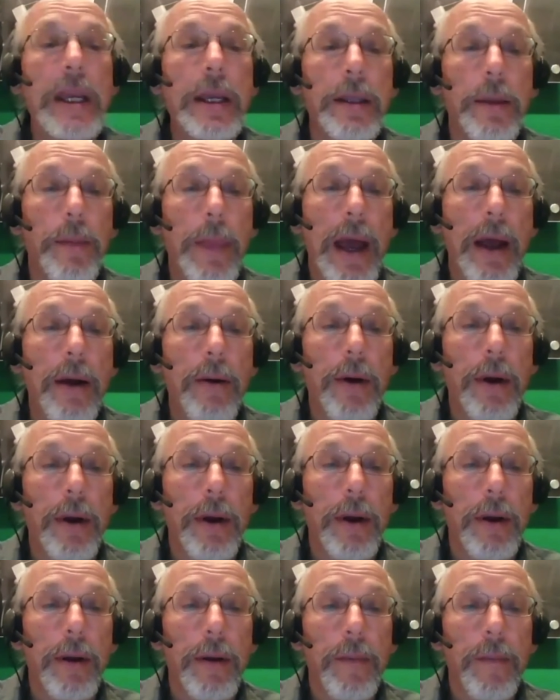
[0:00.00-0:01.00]
the power.
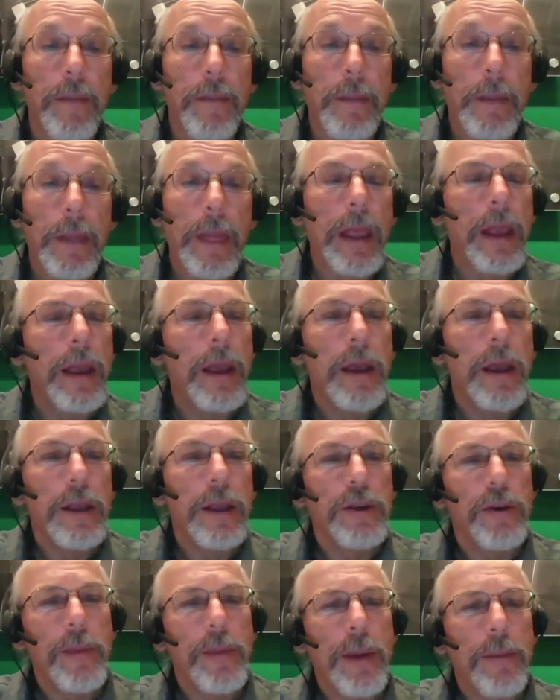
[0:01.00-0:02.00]

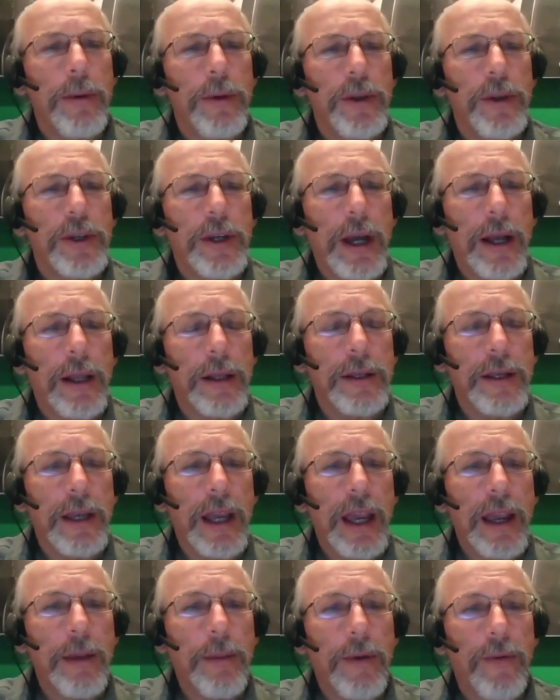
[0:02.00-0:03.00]
Do you remember the child's
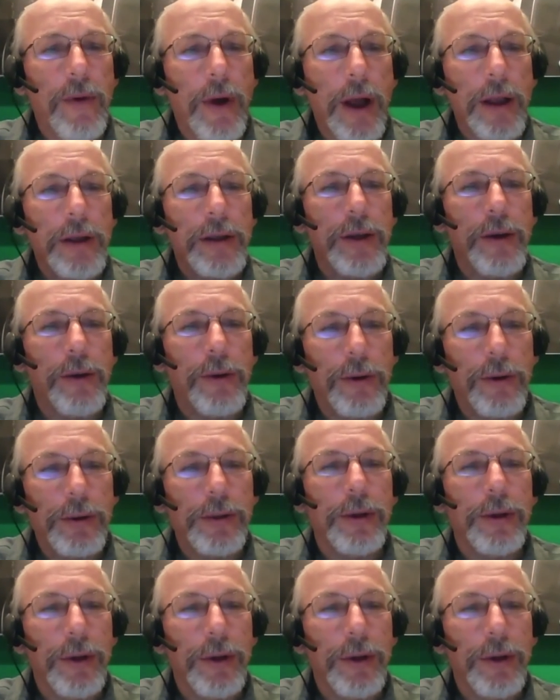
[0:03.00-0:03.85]
game of hot and cold,